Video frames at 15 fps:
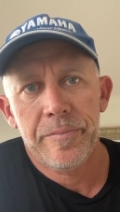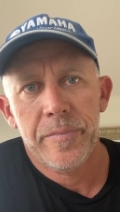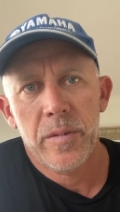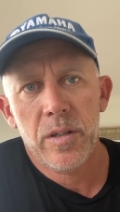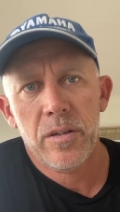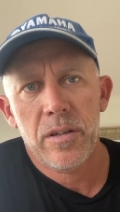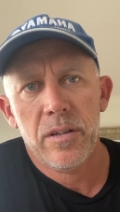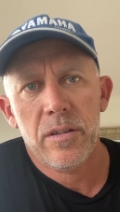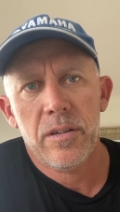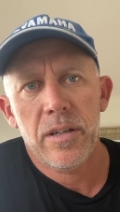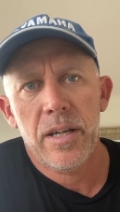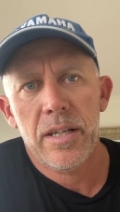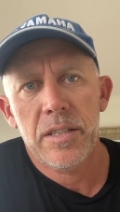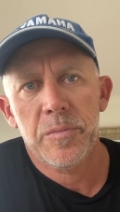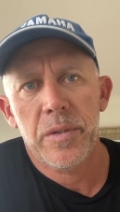Not
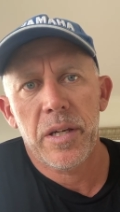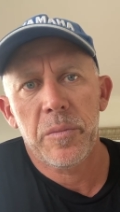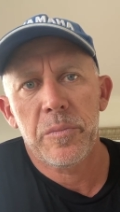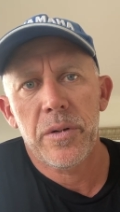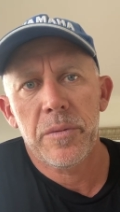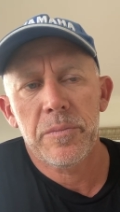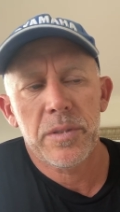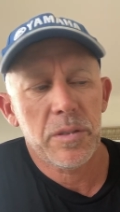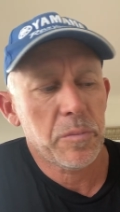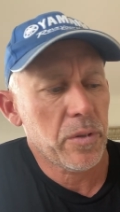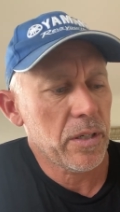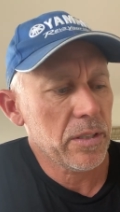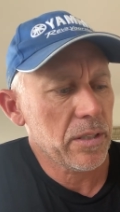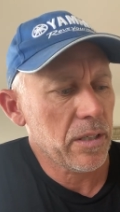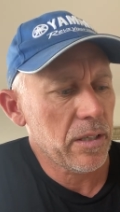as many brim
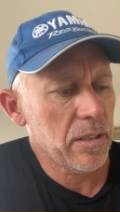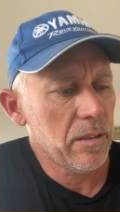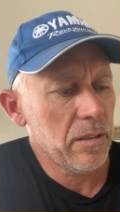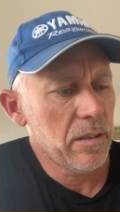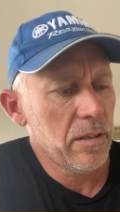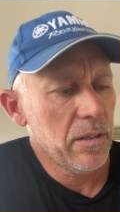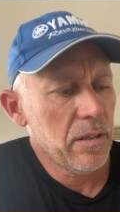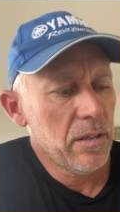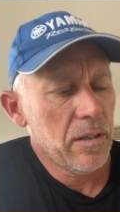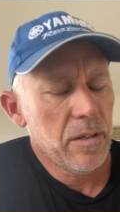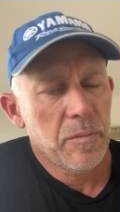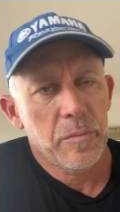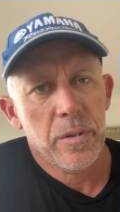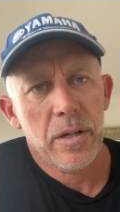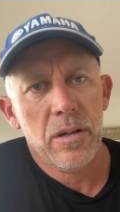surprisingly,
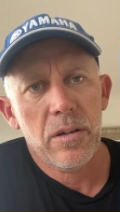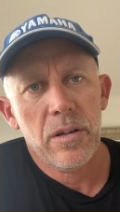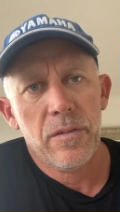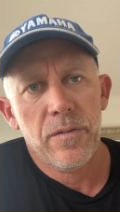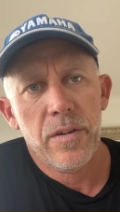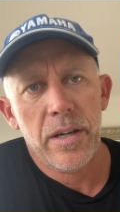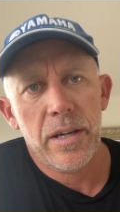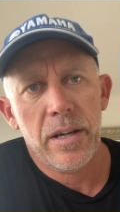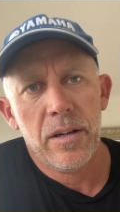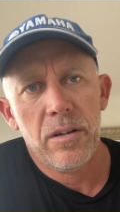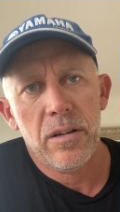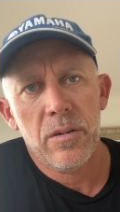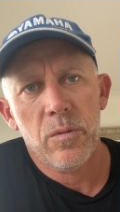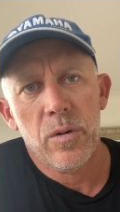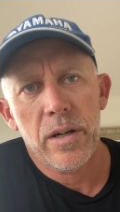but a lot of flathead, a
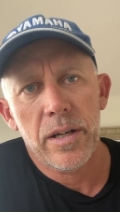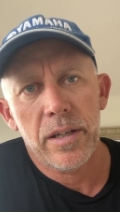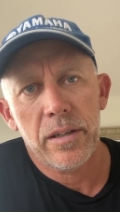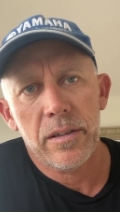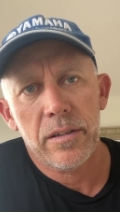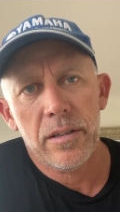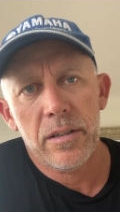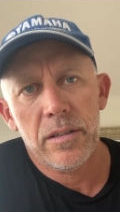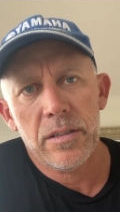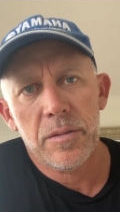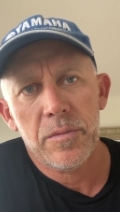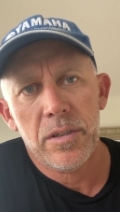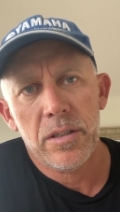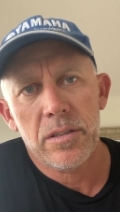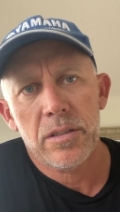lot of whiting, and some
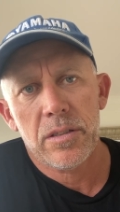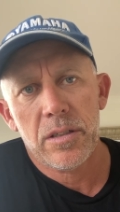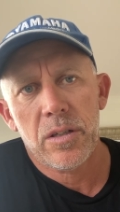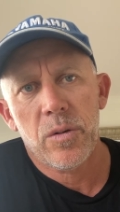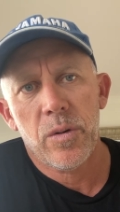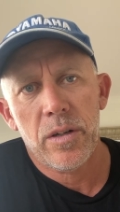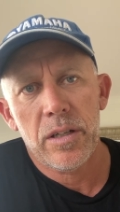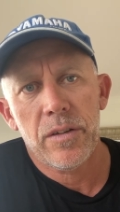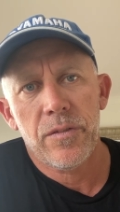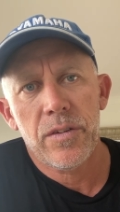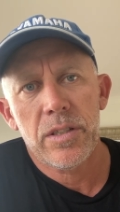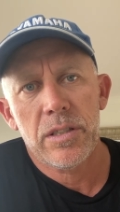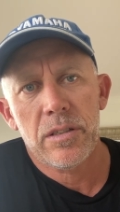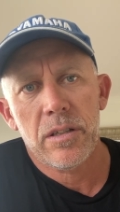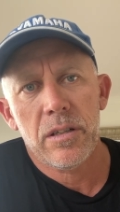nice quality
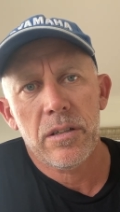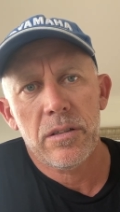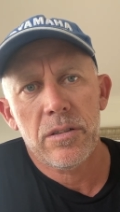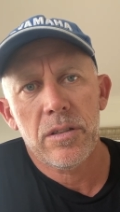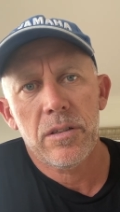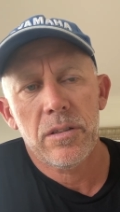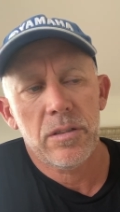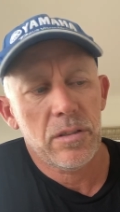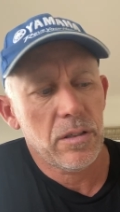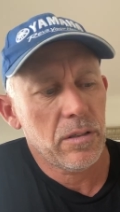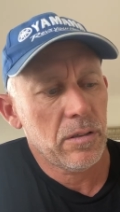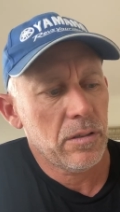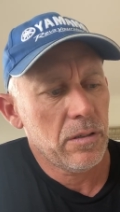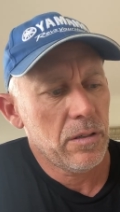fish too. So